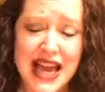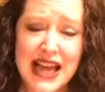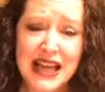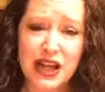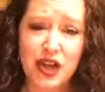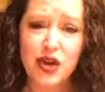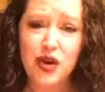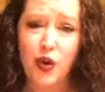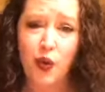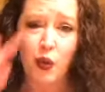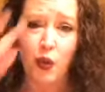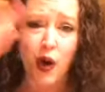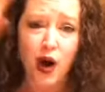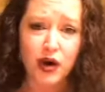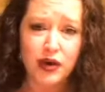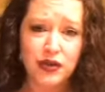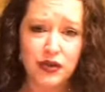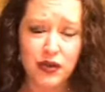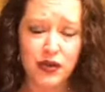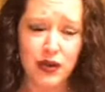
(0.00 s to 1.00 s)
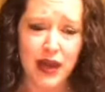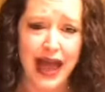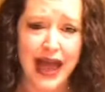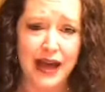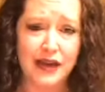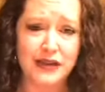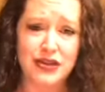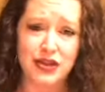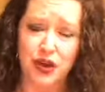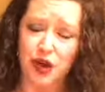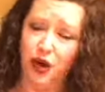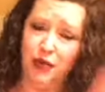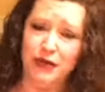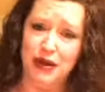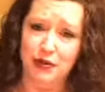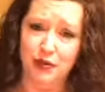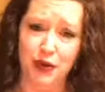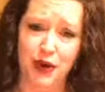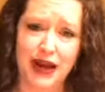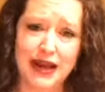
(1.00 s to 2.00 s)
You're going to walk through the house, you're going to be
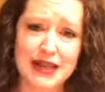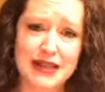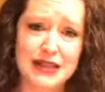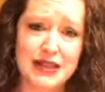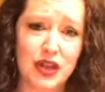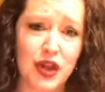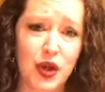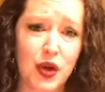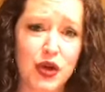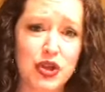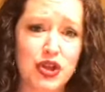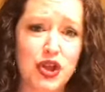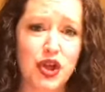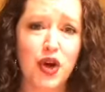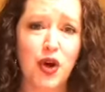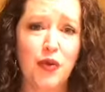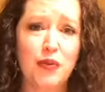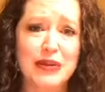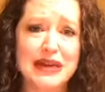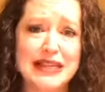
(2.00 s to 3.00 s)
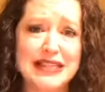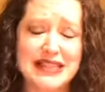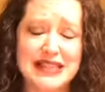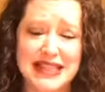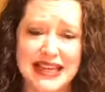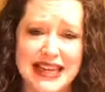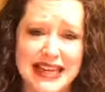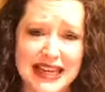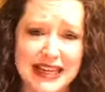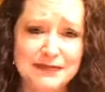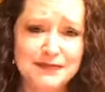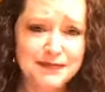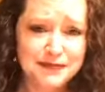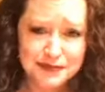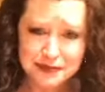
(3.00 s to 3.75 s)
praising the Lord, you're going to be singing.